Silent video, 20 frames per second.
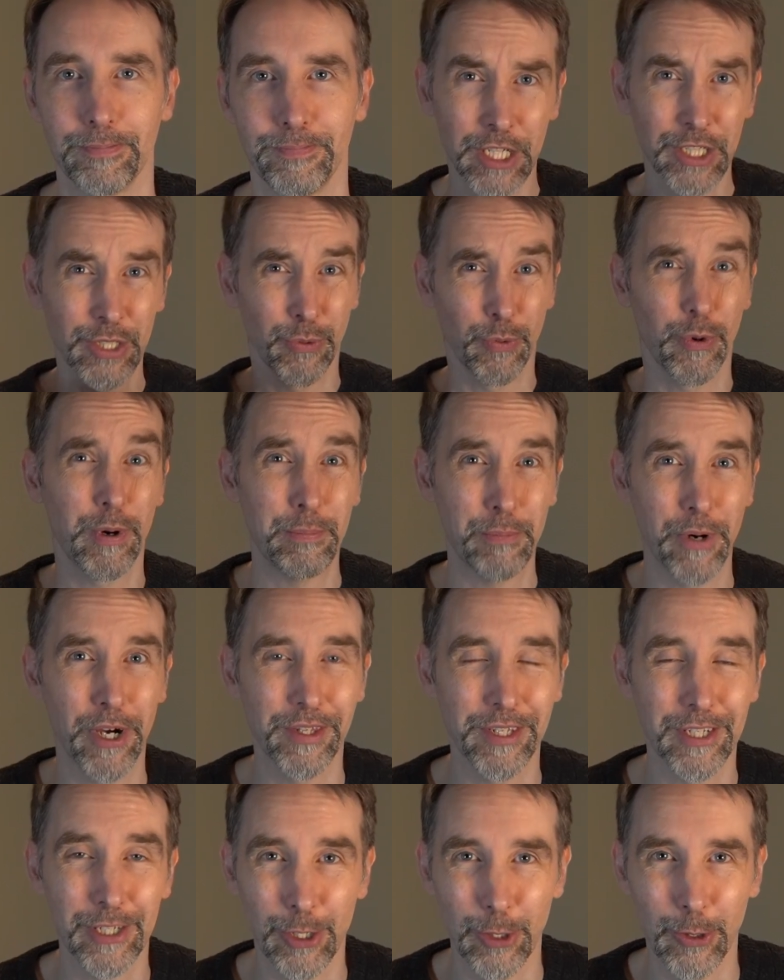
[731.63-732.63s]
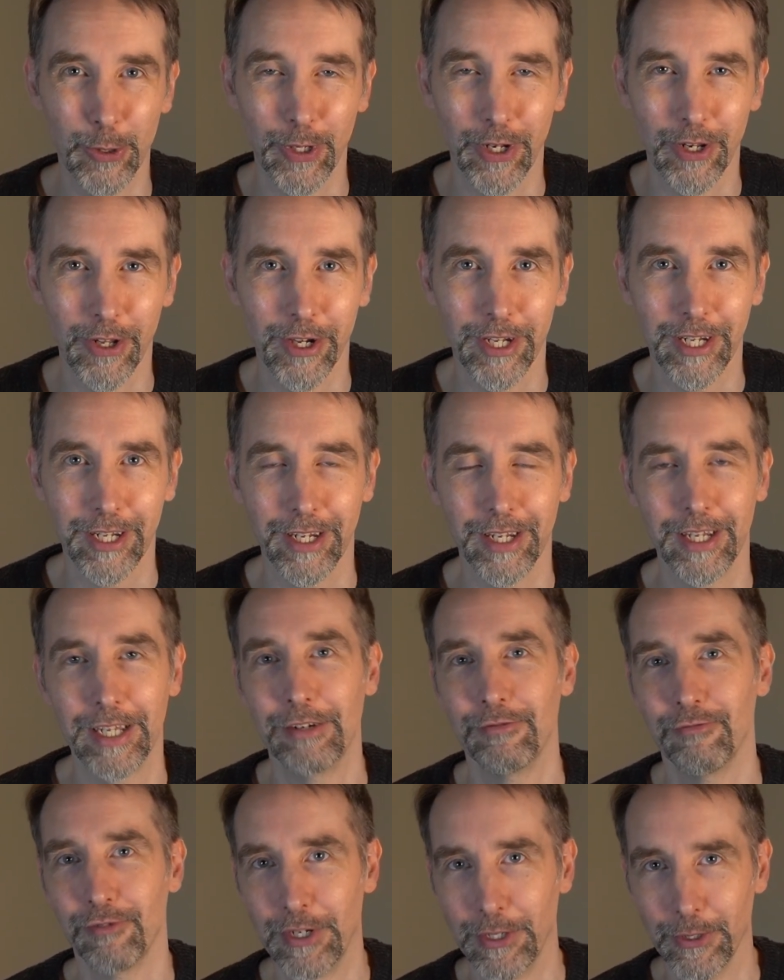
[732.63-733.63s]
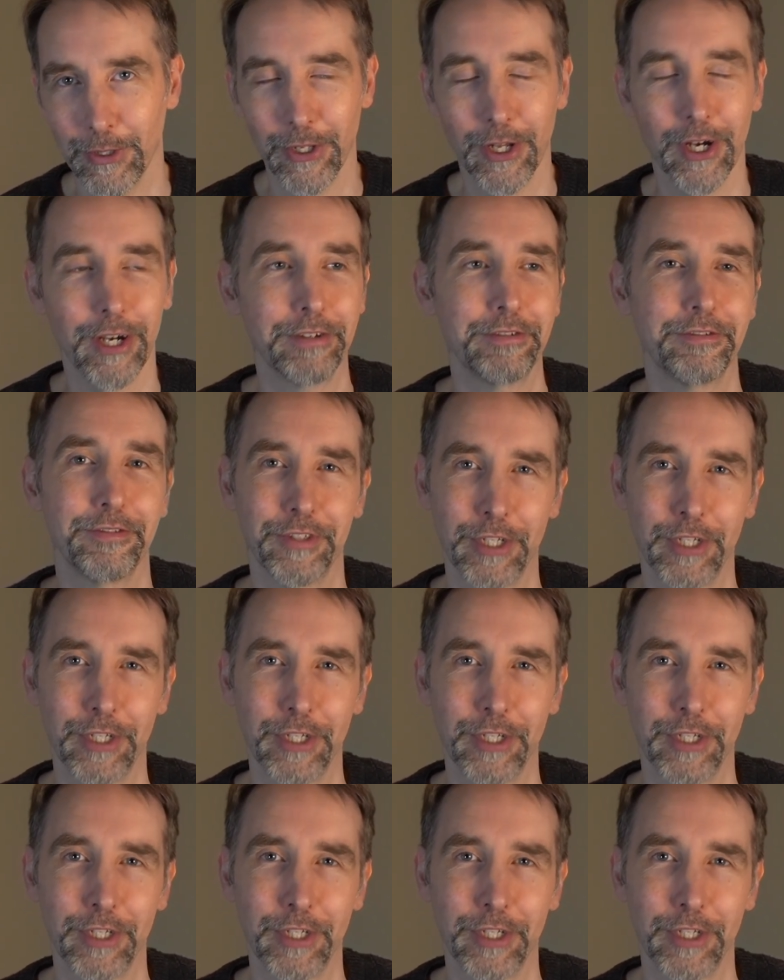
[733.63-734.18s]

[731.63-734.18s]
So what might this look like in real life?